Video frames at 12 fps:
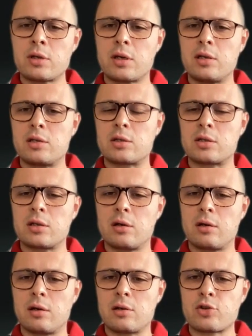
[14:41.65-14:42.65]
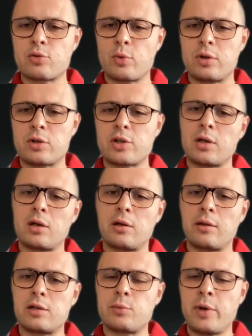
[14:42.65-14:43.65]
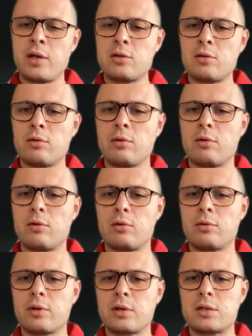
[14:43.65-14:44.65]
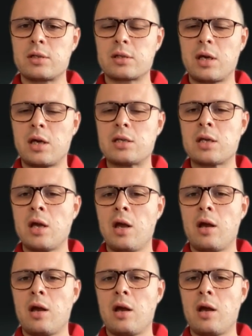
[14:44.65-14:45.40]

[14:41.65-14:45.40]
He will share the spends on this case,